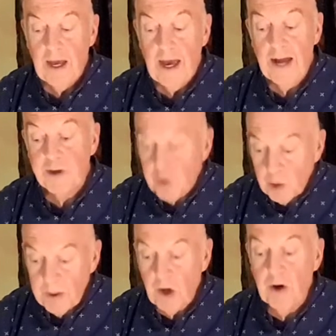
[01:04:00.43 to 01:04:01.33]
and to
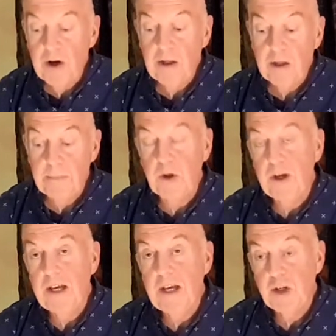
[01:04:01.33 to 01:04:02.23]
Ruby Hoy, the
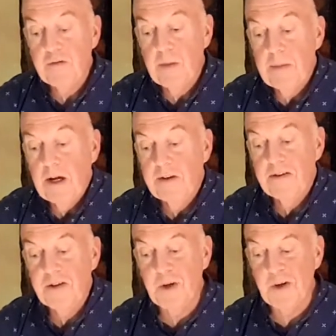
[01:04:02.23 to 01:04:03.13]
booking agent for me on this
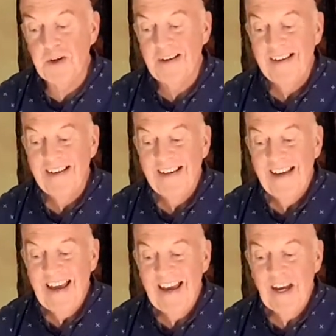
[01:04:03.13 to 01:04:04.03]
tour.
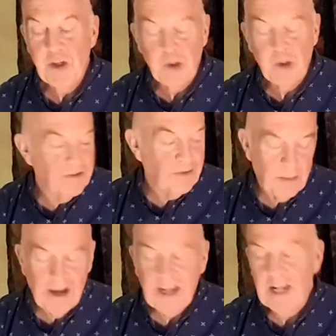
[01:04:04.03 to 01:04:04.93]
Joseph
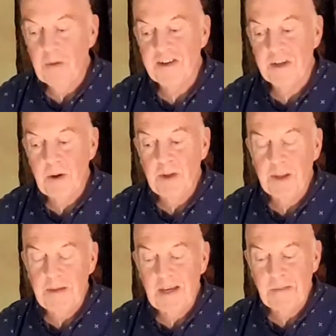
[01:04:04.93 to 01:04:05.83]
Carmichael was to be with
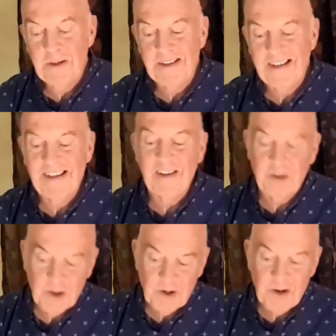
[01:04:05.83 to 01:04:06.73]
me, but the
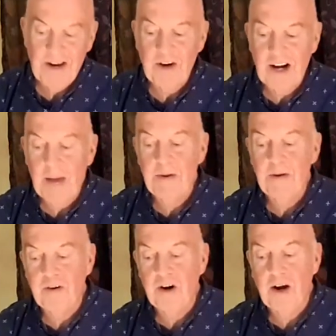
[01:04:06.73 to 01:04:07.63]
tour never happened
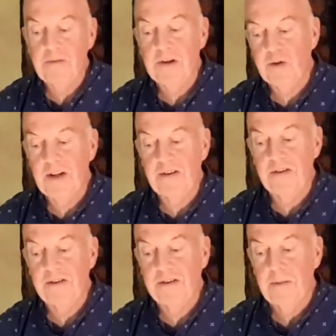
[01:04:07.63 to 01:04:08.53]
for obvious
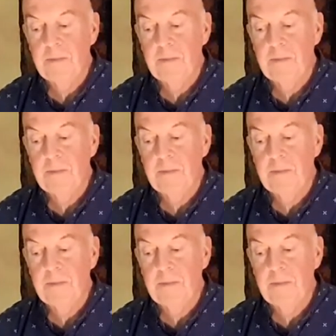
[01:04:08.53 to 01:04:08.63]
reasons.